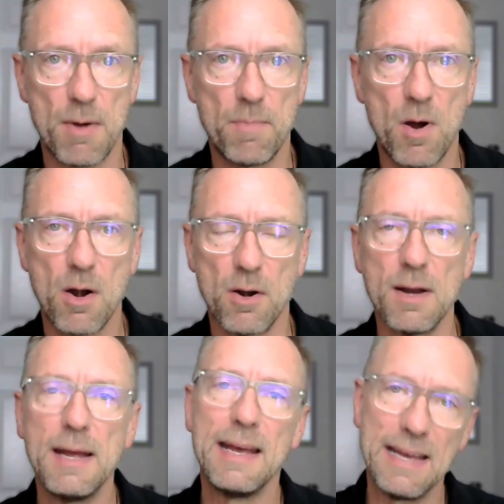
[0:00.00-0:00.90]
my
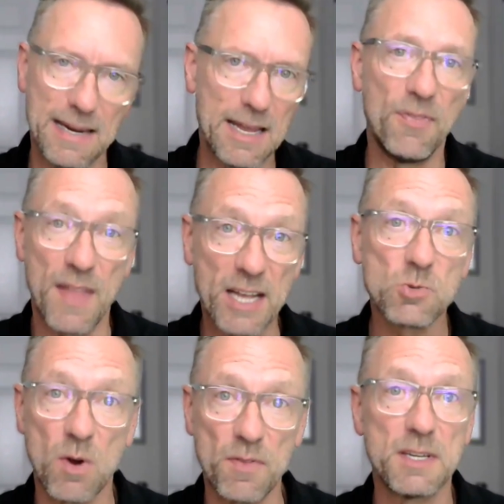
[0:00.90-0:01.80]
partner? And again, that's
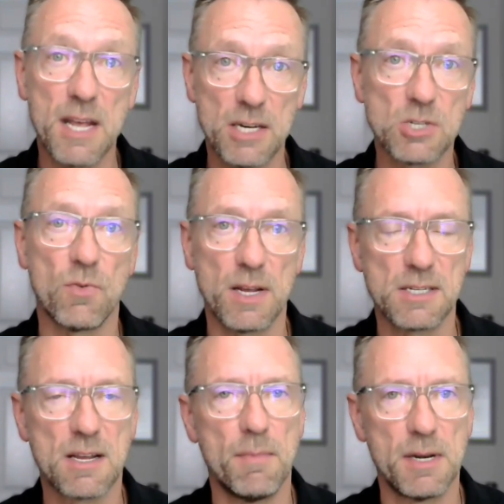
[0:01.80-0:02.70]
where the tension rings
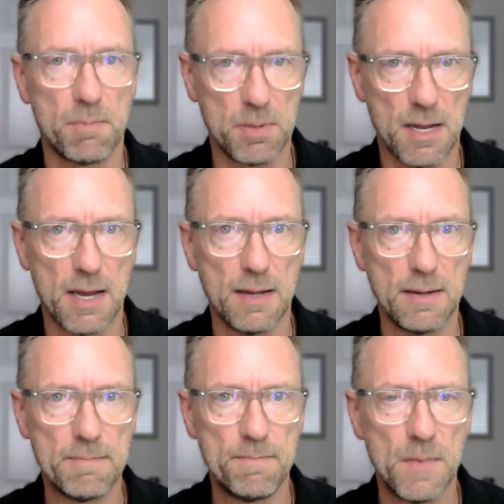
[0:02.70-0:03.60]
come into play.
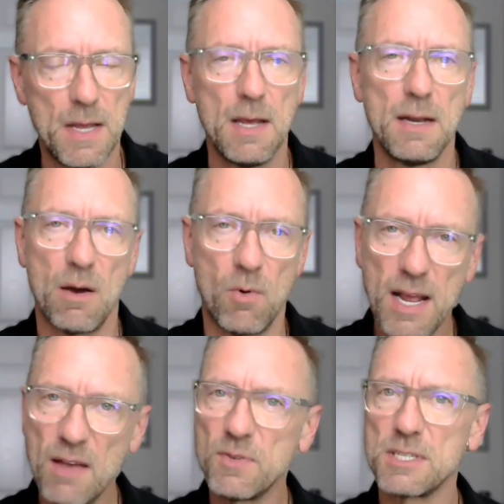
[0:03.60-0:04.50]
Now, I want to
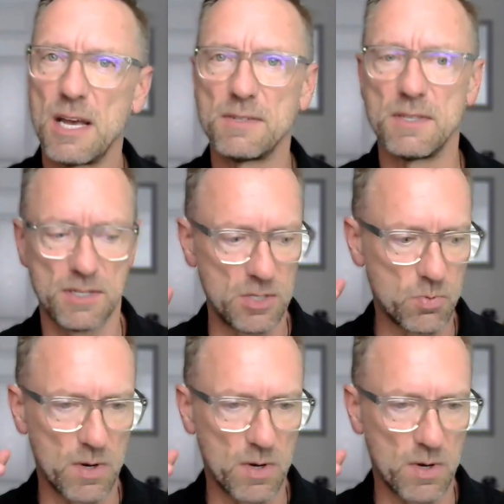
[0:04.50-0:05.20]
emphasize this as